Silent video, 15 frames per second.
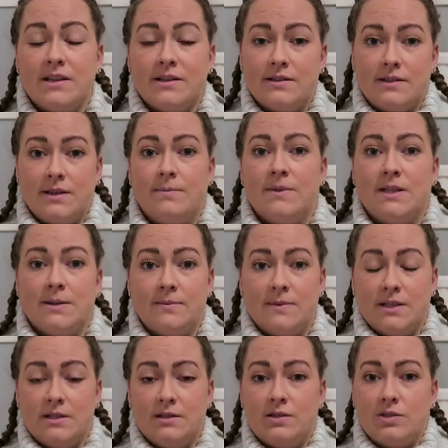
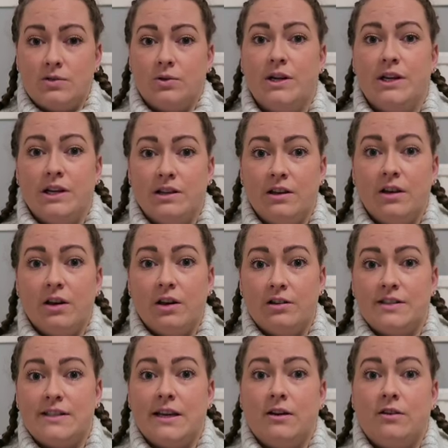symptoms and story
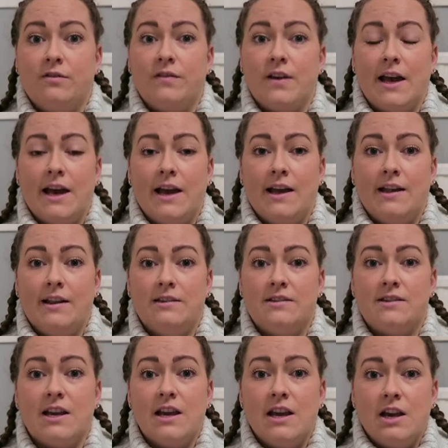herself, and